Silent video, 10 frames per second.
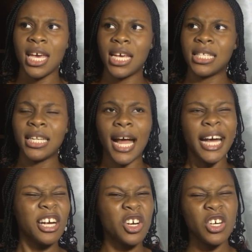Is it
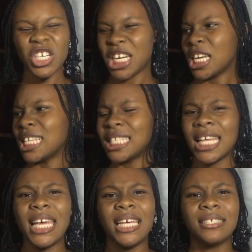
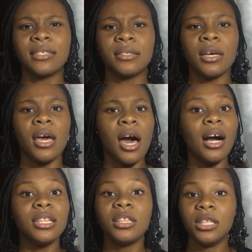IRSS?
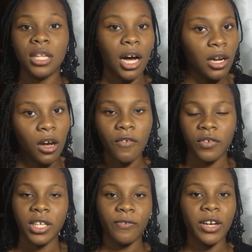A lot
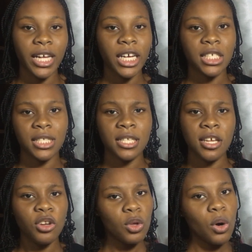of different agencies.
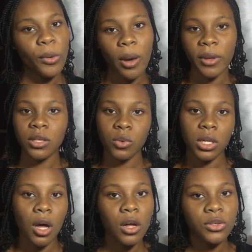A new upcoming
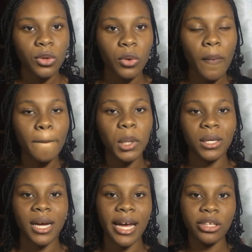one also.
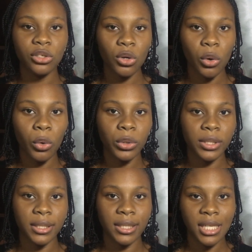But I chose
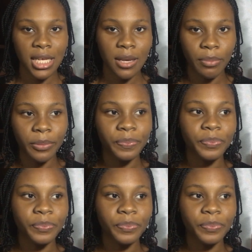Steep.